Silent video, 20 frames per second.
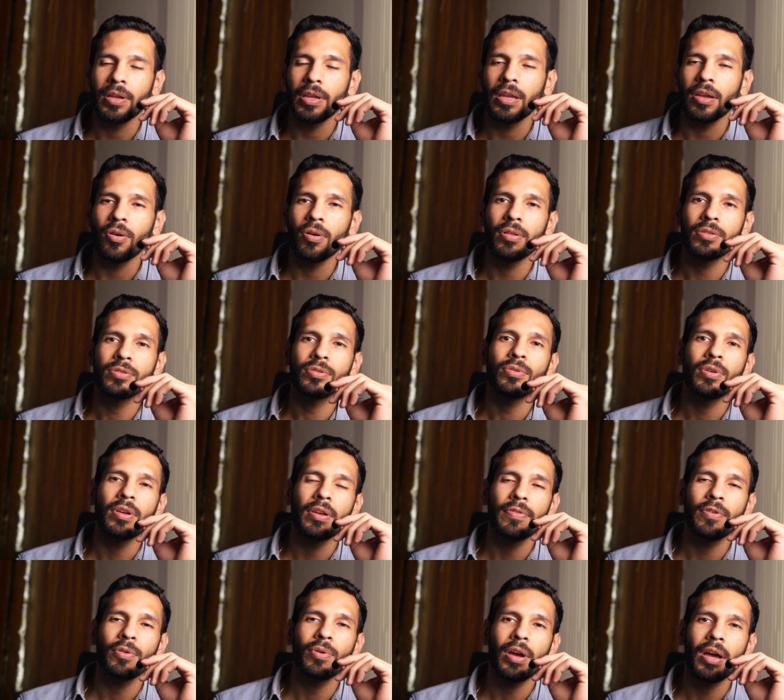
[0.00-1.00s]
Also,
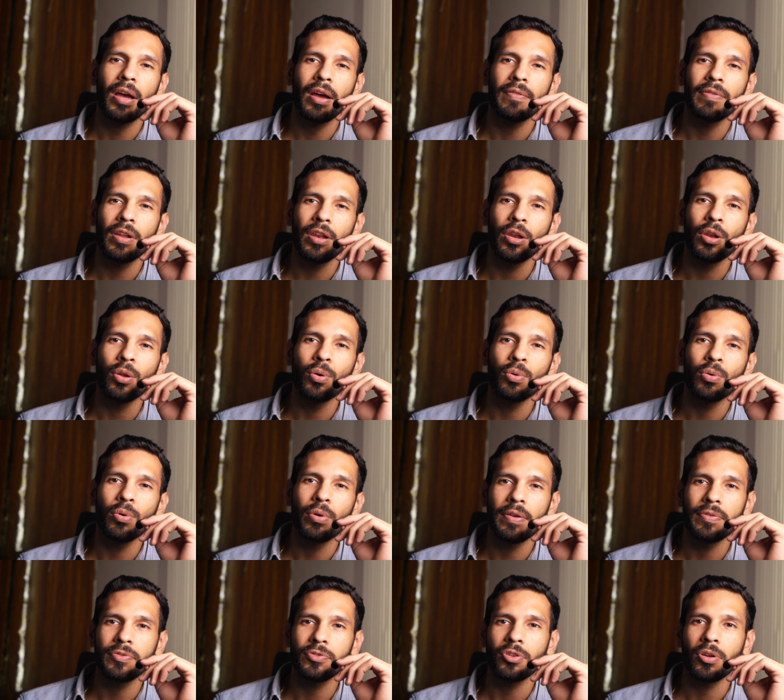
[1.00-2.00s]
if you have a low
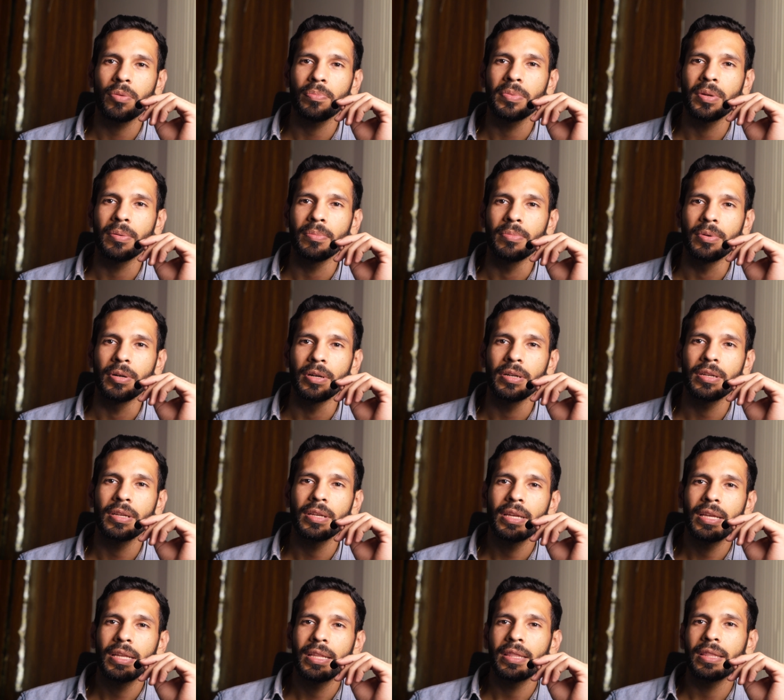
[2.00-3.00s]
f-stop number,
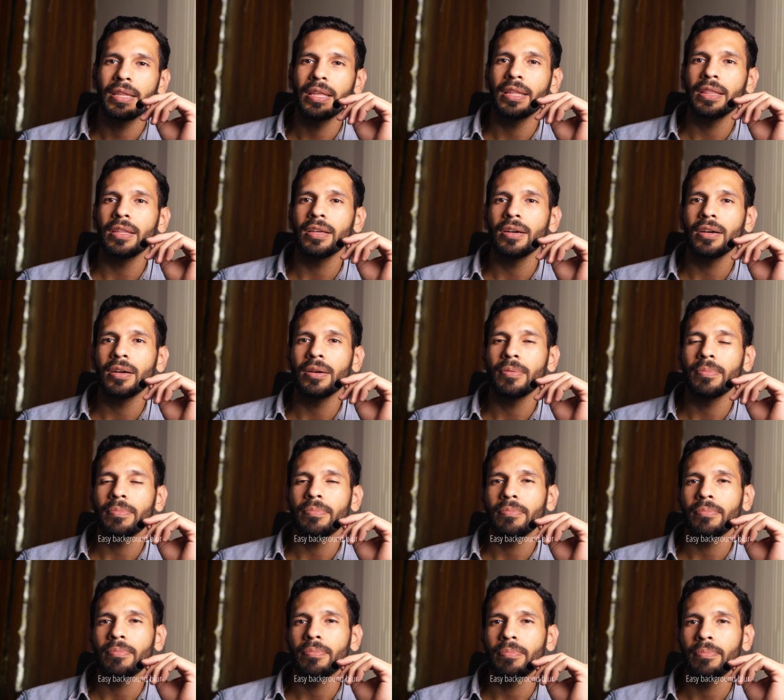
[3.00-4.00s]
then the
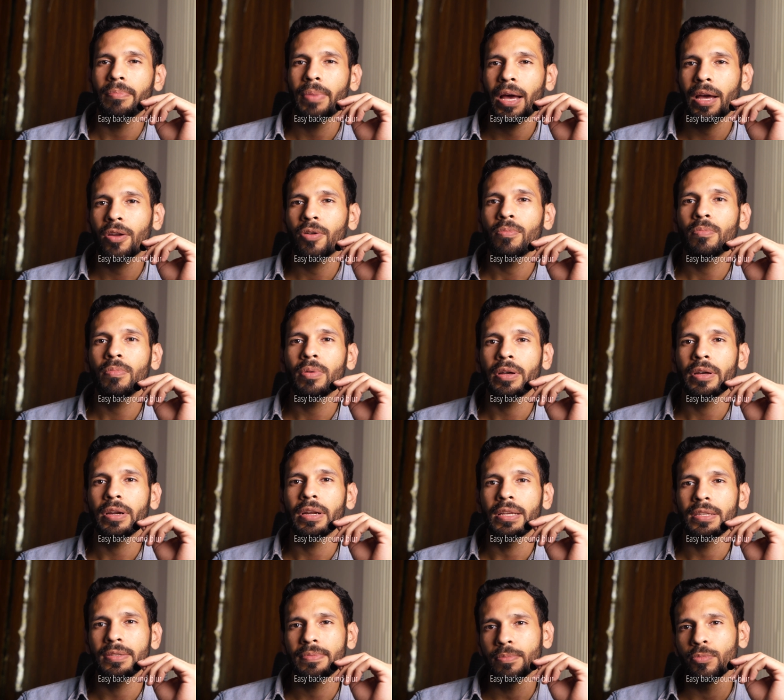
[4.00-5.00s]
background blur
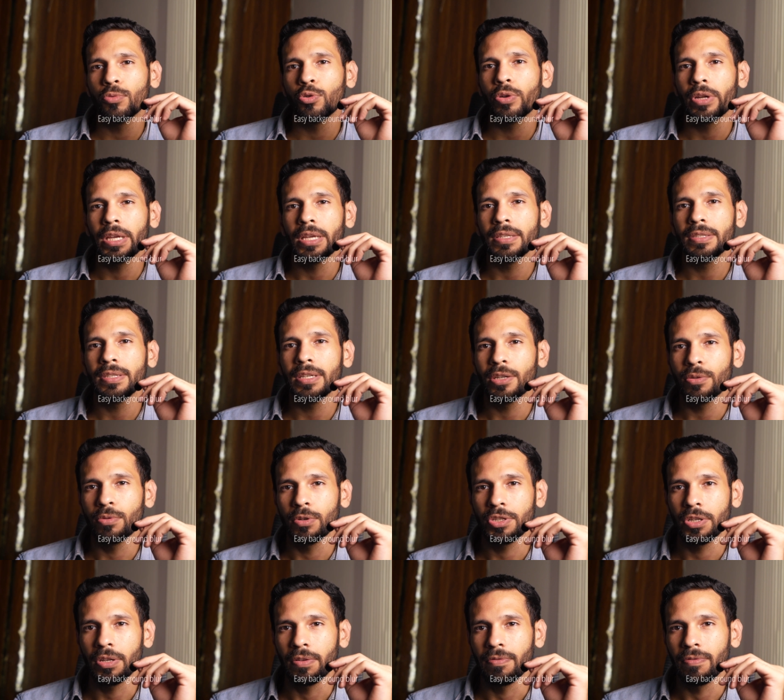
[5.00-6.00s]
is more easy to
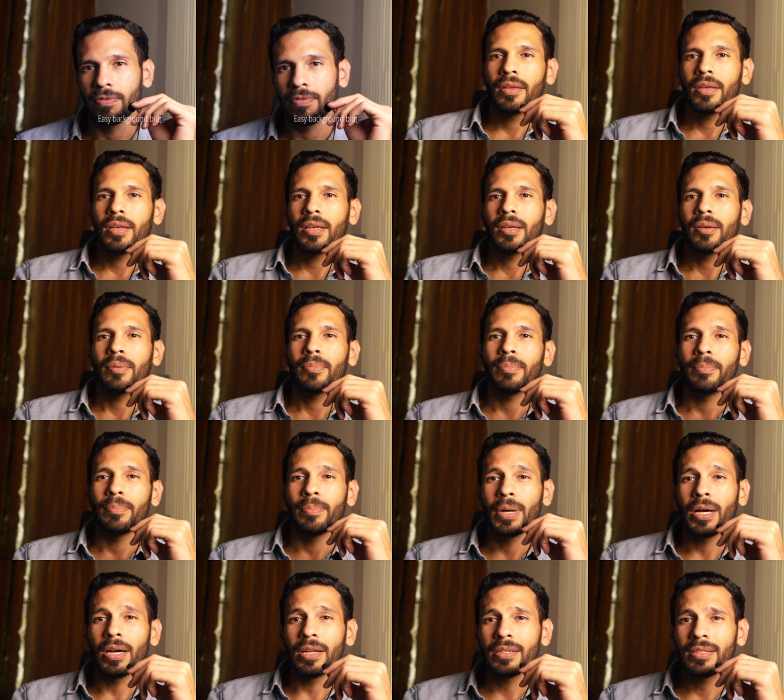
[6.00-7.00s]
achieve.
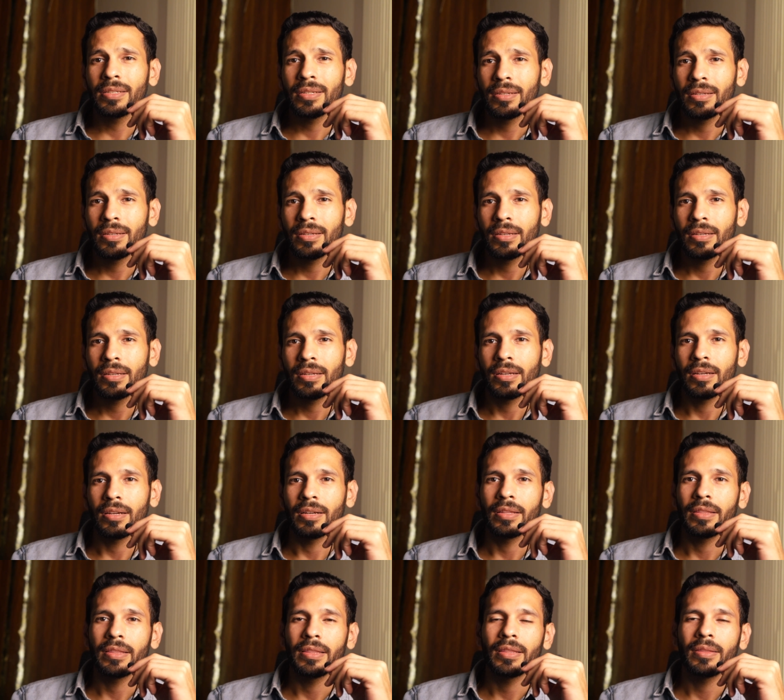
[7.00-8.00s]
But
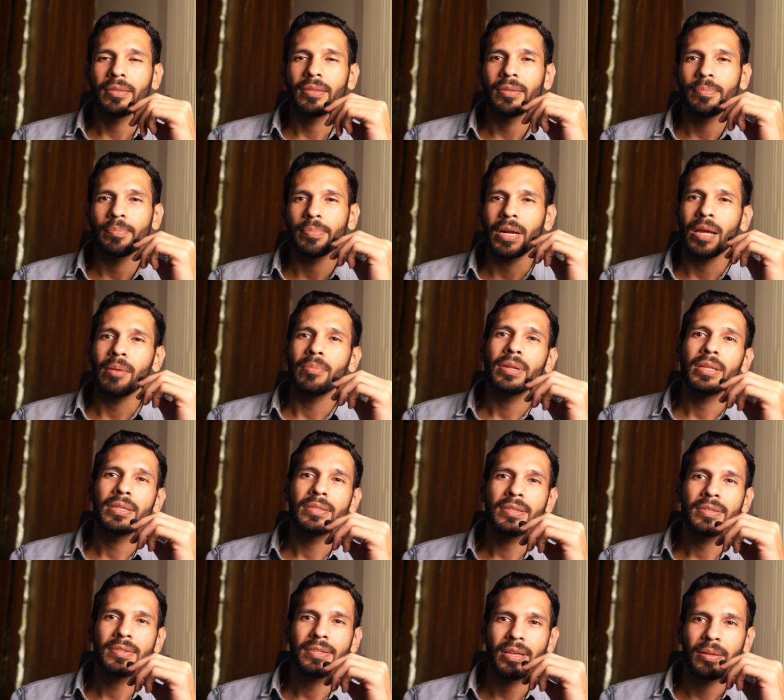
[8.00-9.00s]
prime
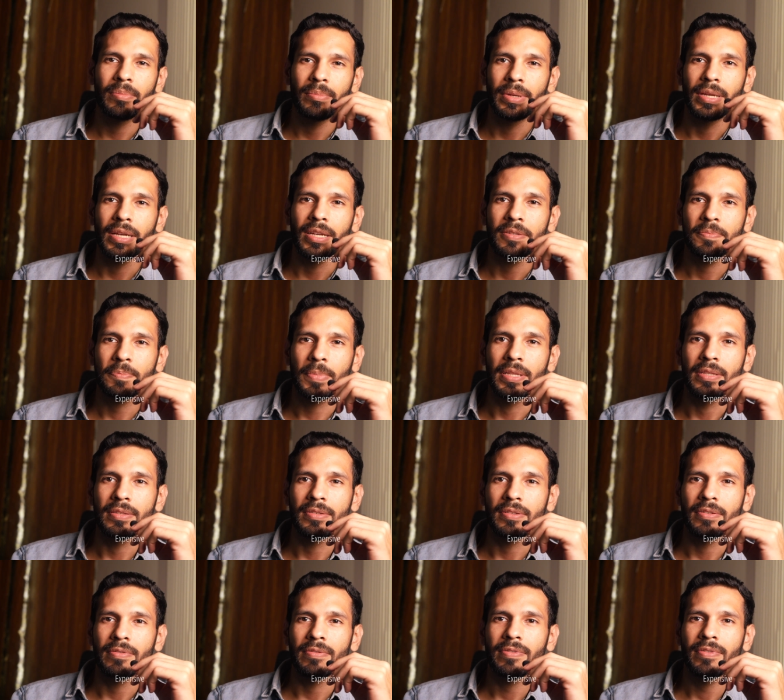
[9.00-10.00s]
lenses can be
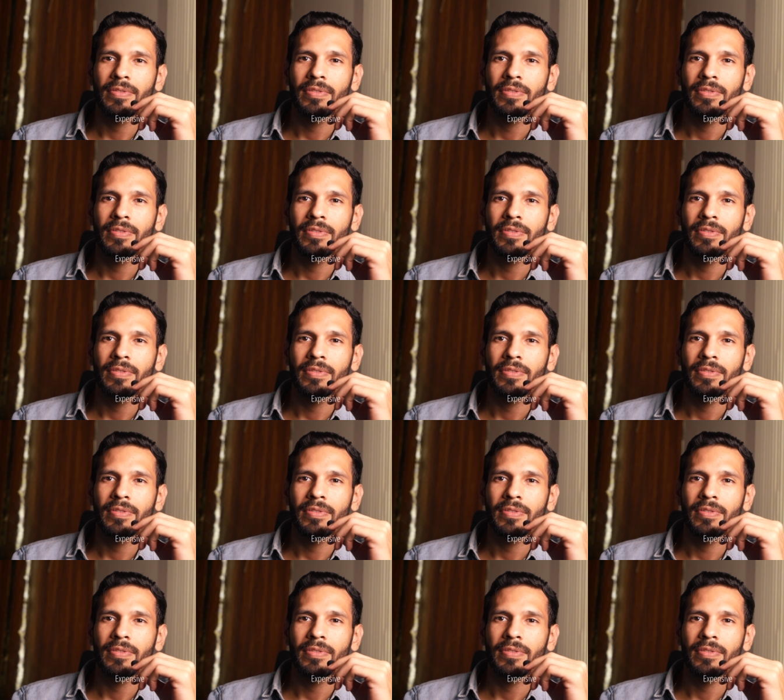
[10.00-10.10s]
expensive,